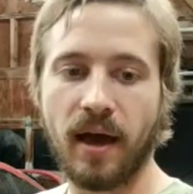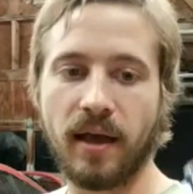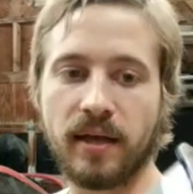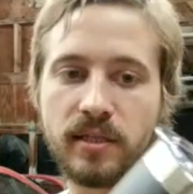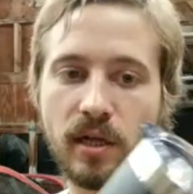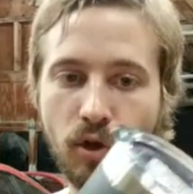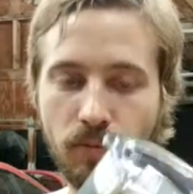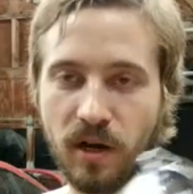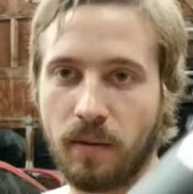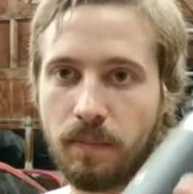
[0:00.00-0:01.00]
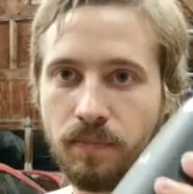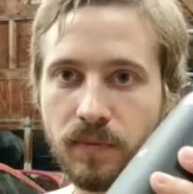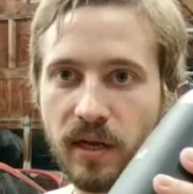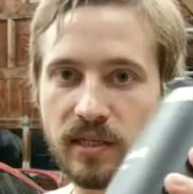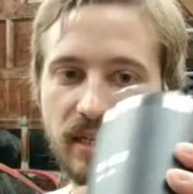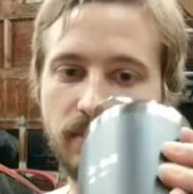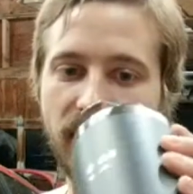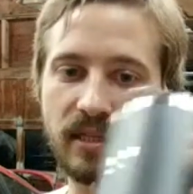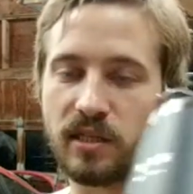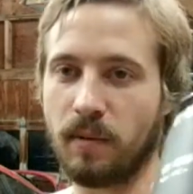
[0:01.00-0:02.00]
It's aluminum. It seems
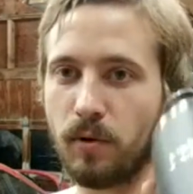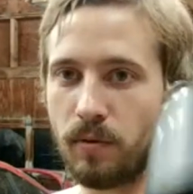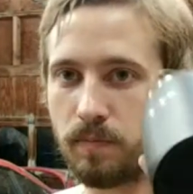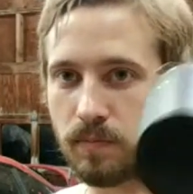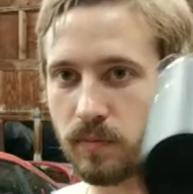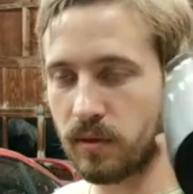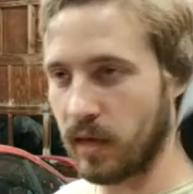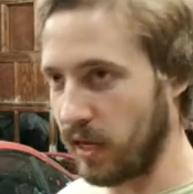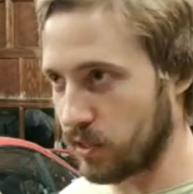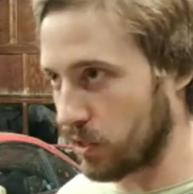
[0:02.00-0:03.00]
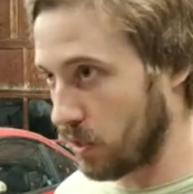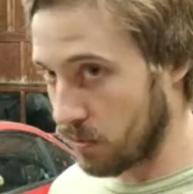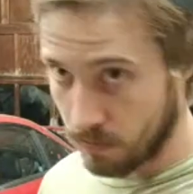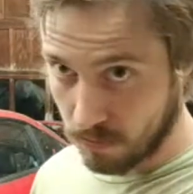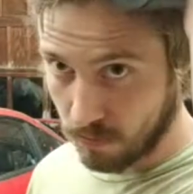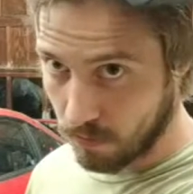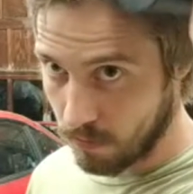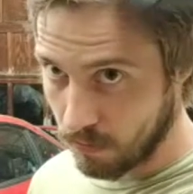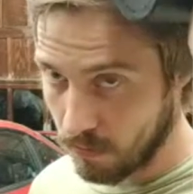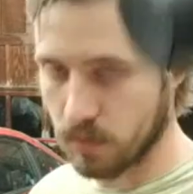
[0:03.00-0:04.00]
like it's double canister
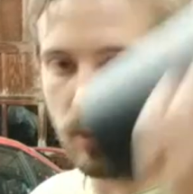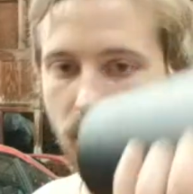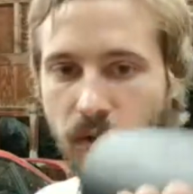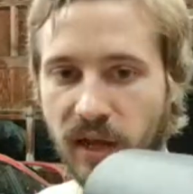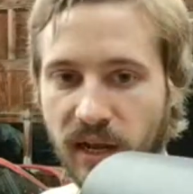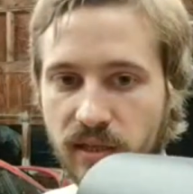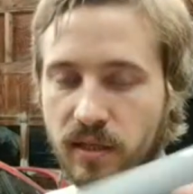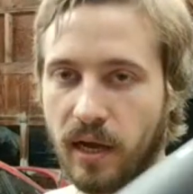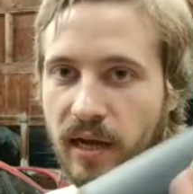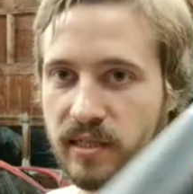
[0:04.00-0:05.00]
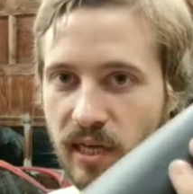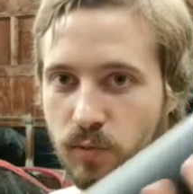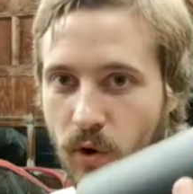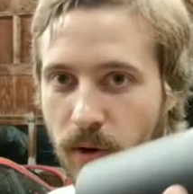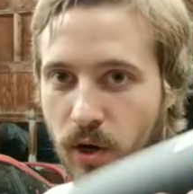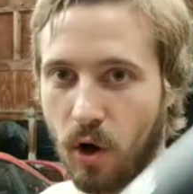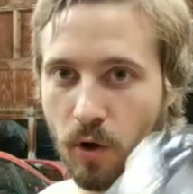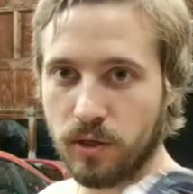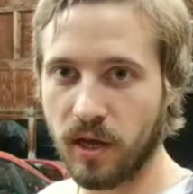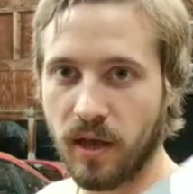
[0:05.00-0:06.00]
so that it stays warm or
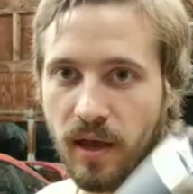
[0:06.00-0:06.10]
cold.